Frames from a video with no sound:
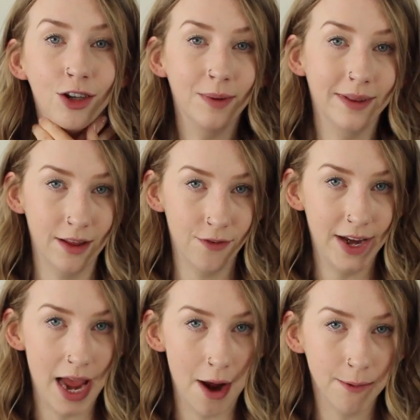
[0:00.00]
doing this
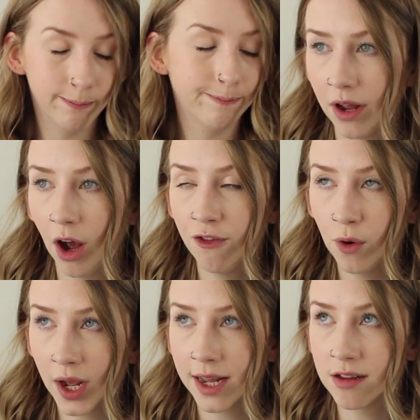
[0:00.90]
video. I
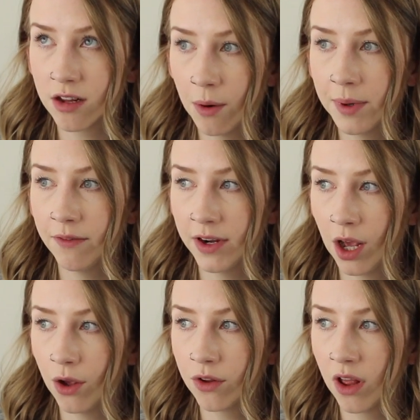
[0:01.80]
feel like in so many
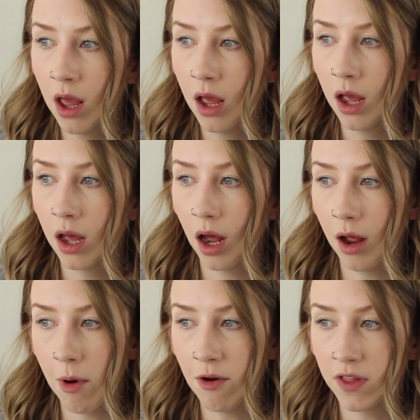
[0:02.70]
videos
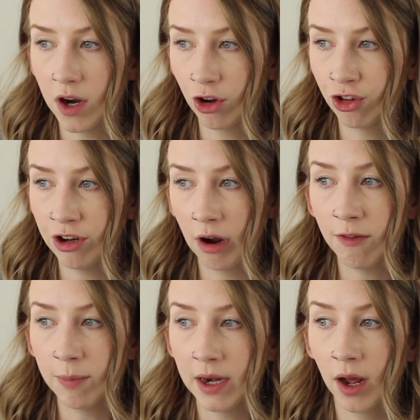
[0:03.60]
over the last year,
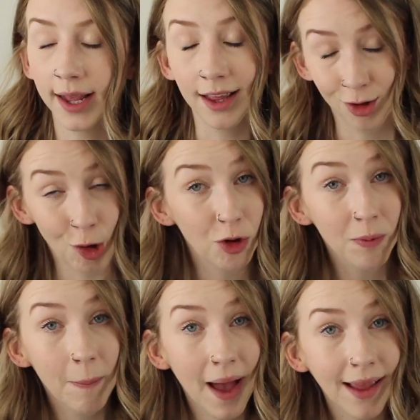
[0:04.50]
I've been like, it's good to
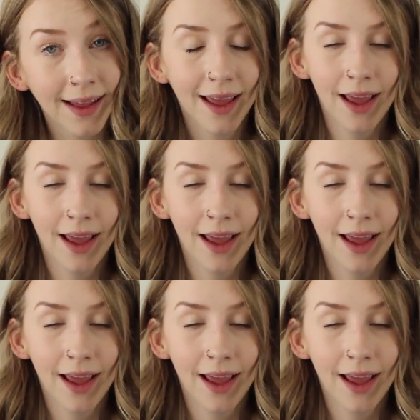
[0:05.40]
be back.